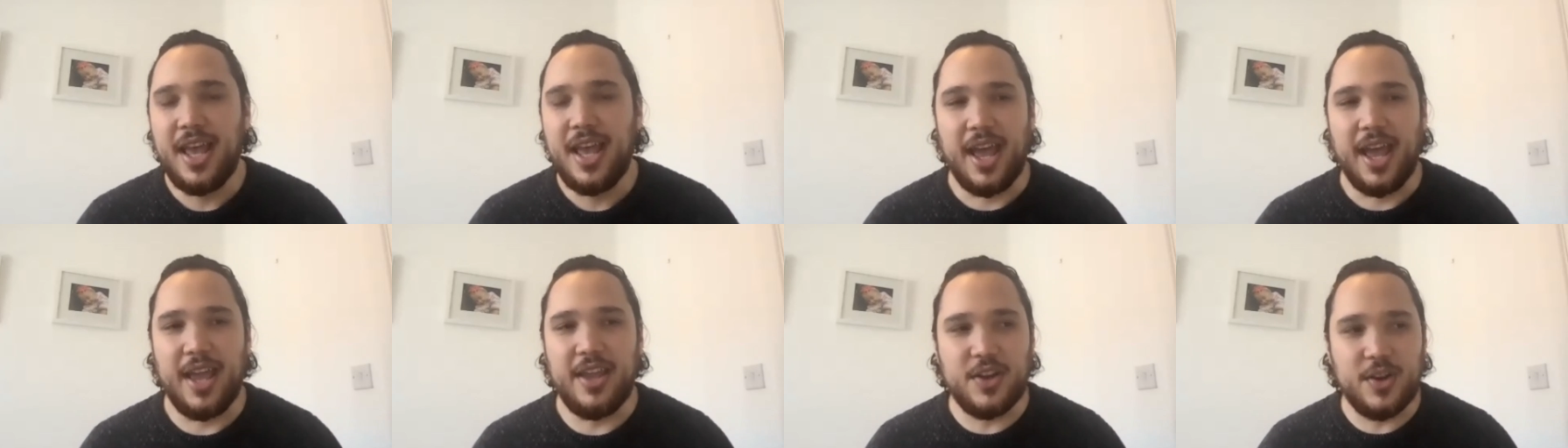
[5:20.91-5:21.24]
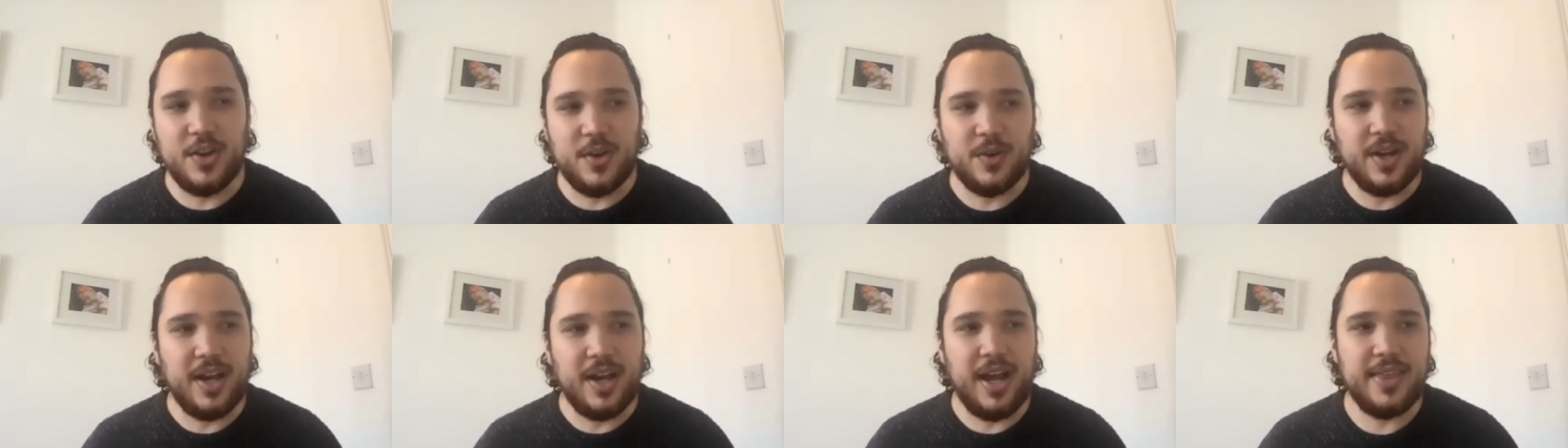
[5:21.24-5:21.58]
you
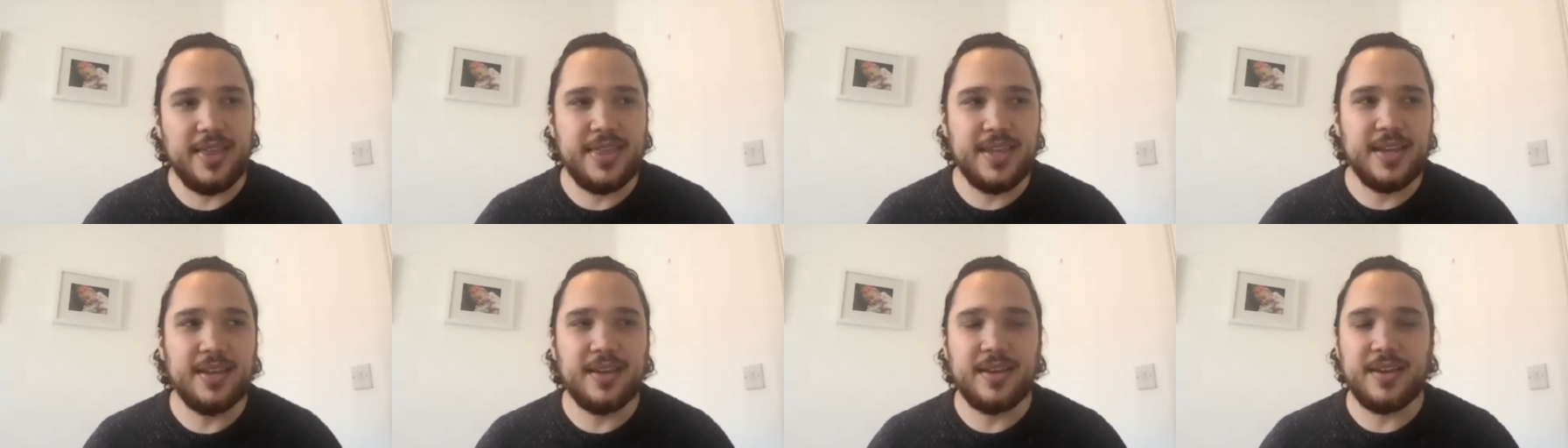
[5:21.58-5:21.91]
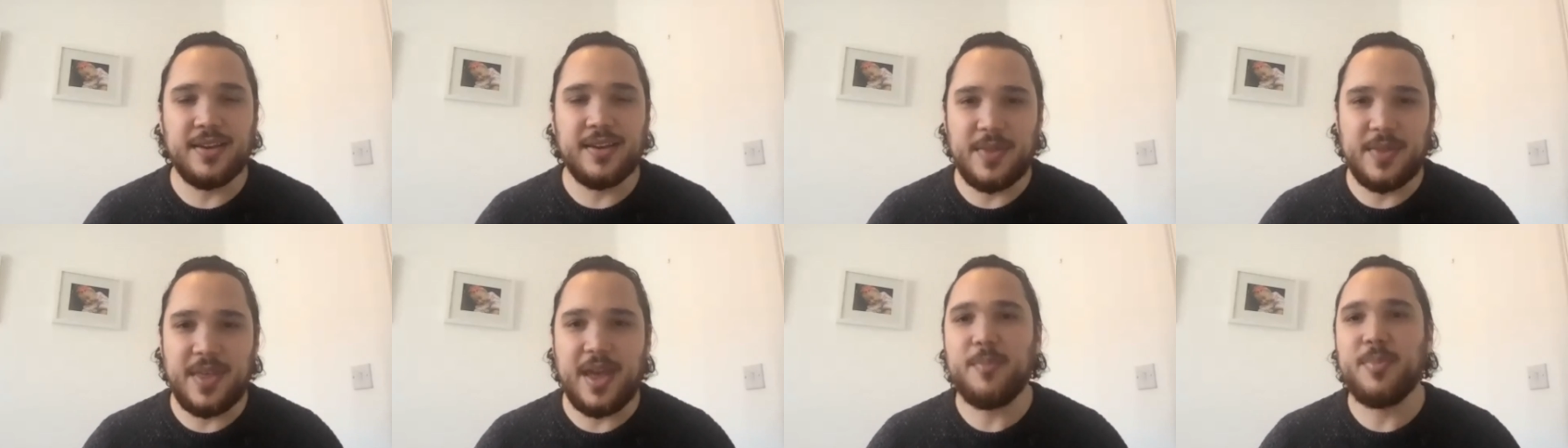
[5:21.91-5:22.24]
know, I think
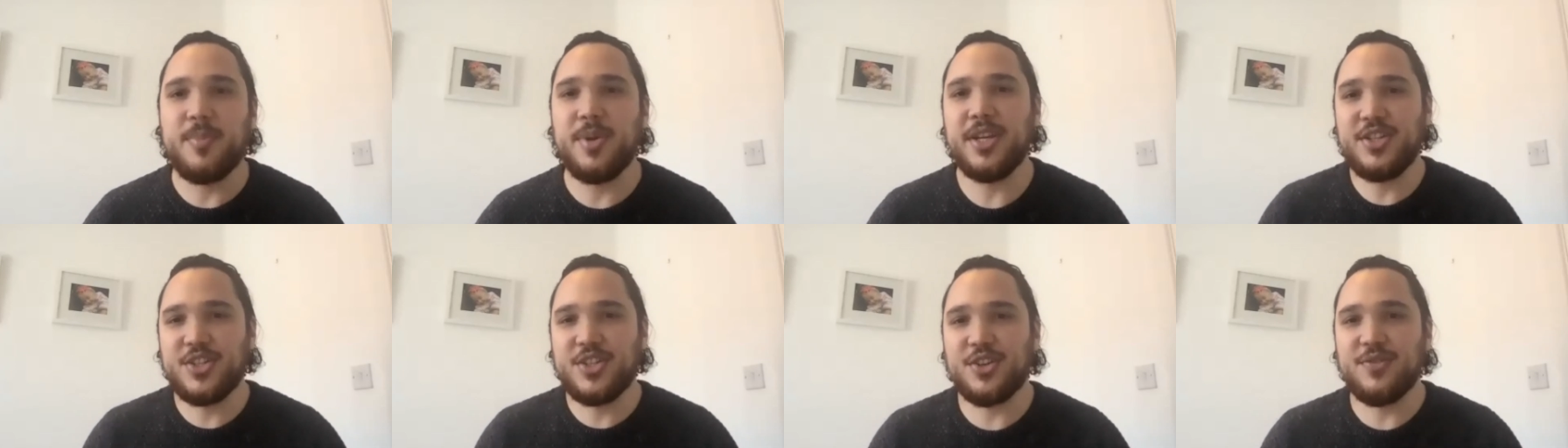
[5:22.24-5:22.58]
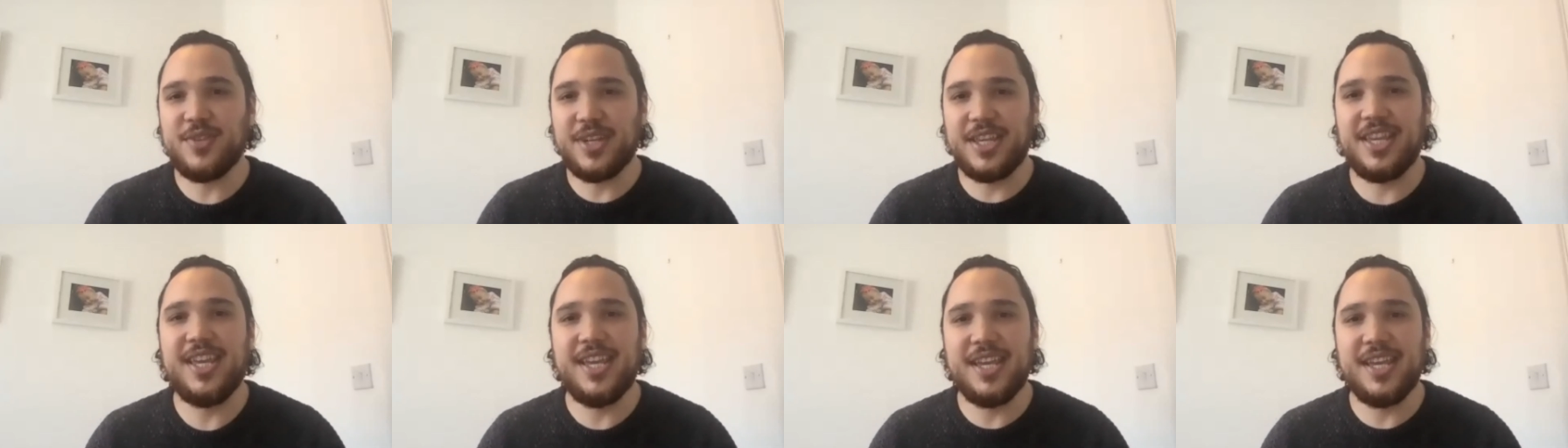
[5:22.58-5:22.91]
that picture of a
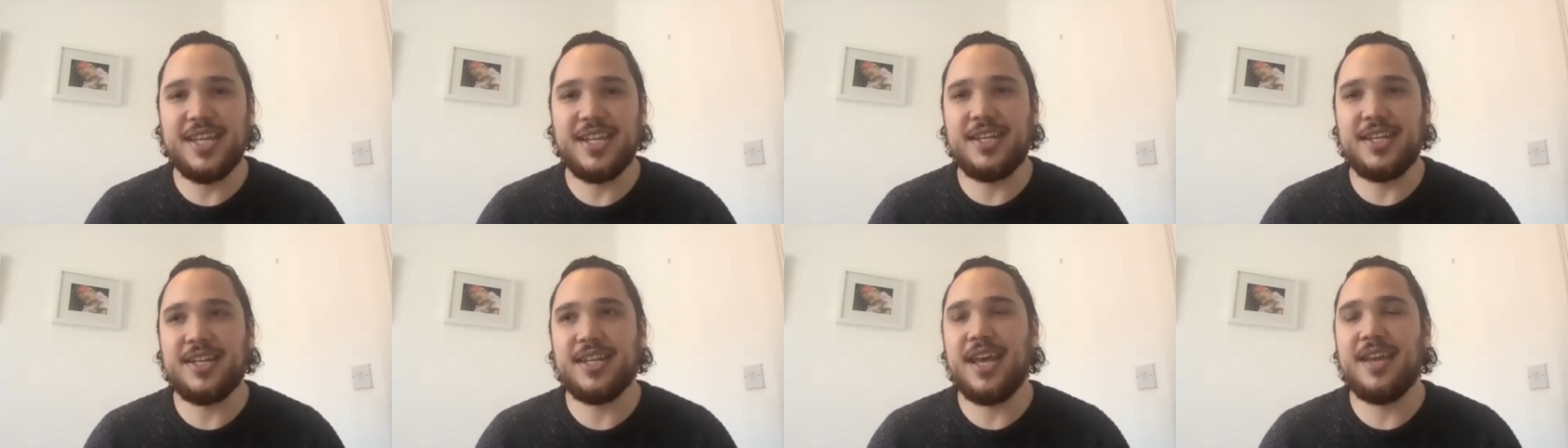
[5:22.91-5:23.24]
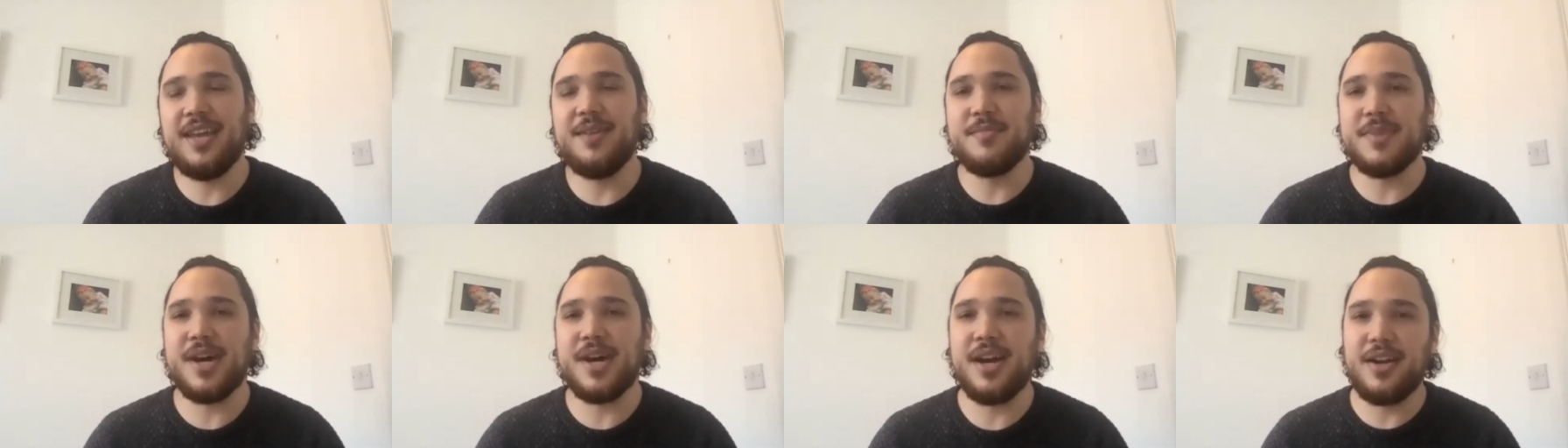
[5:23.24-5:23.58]
kid
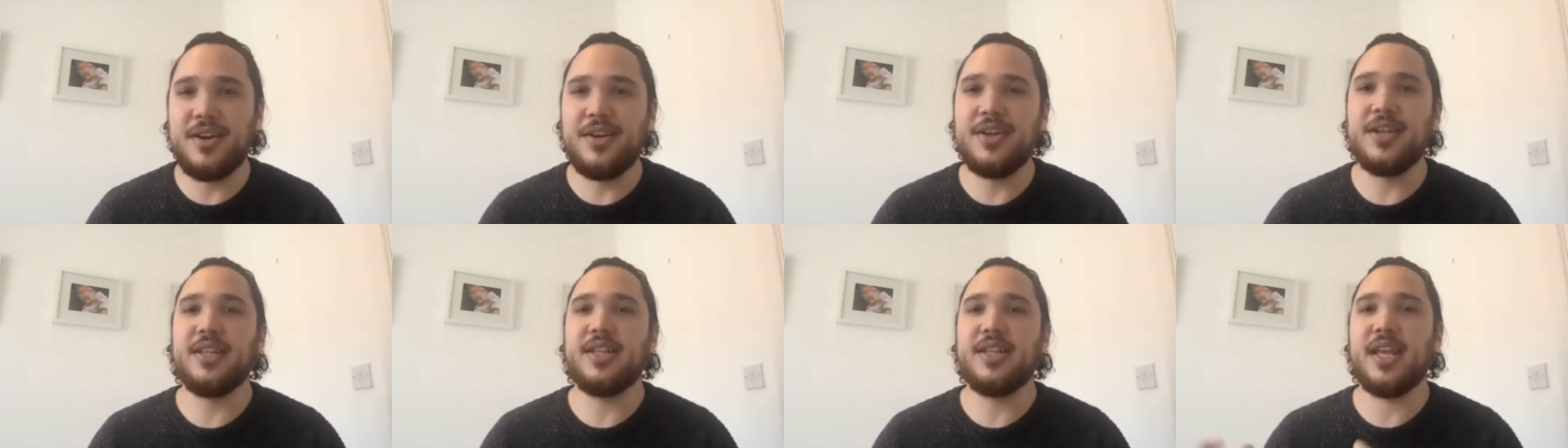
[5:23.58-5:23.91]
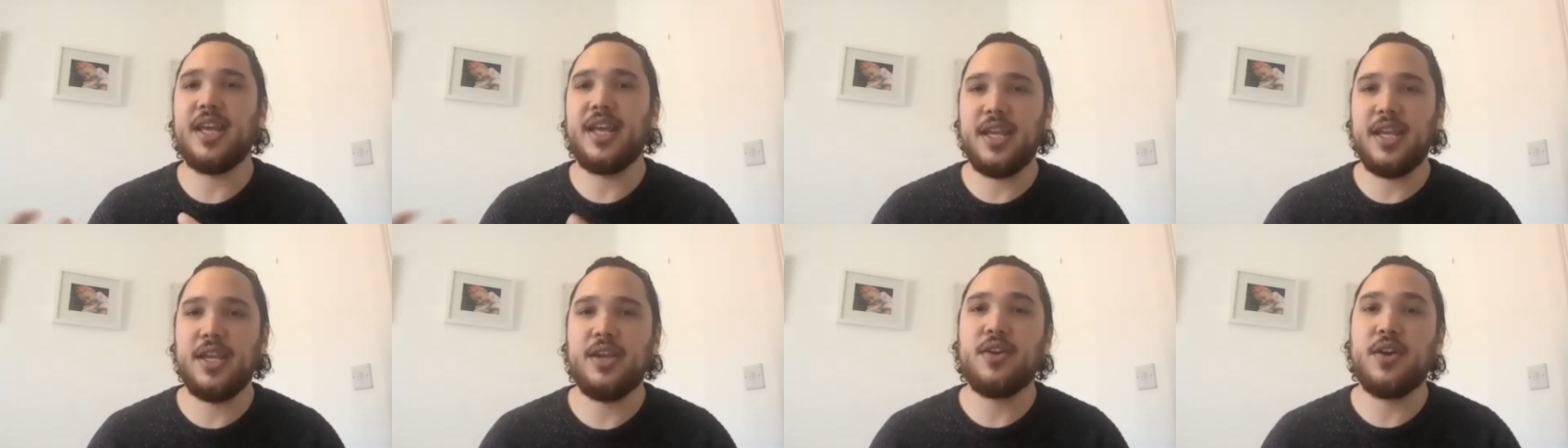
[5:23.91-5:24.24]
admiring their
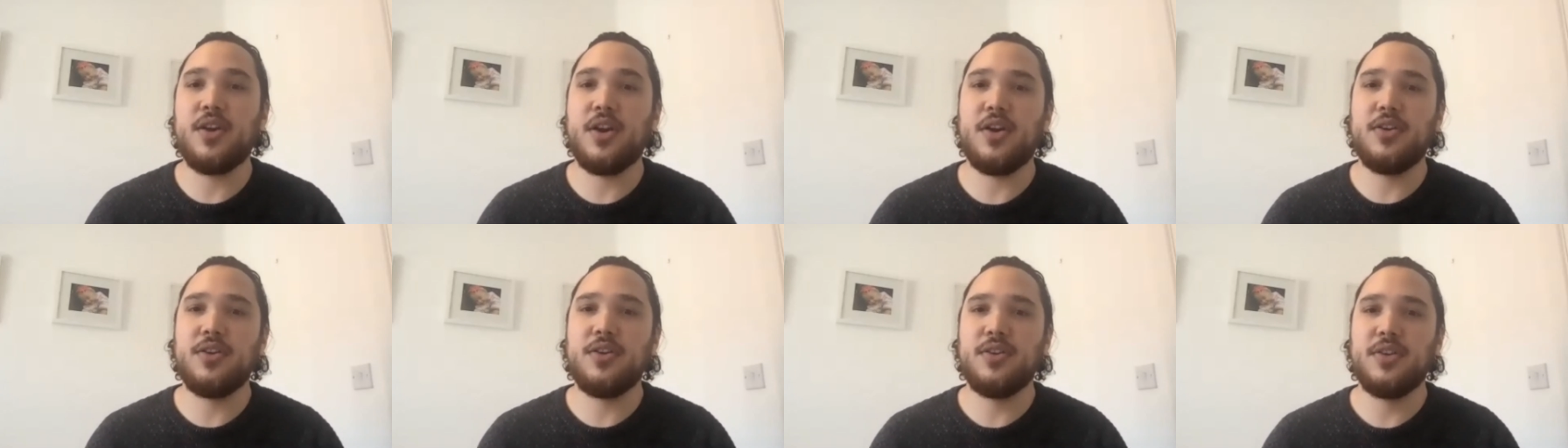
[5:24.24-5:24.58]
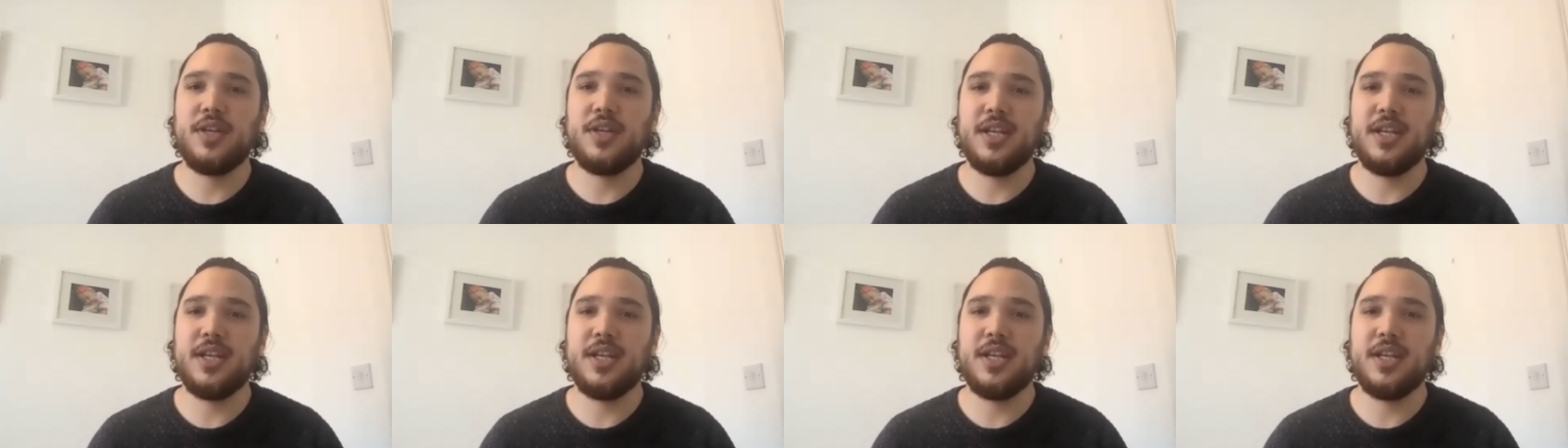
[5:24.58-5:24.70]
hero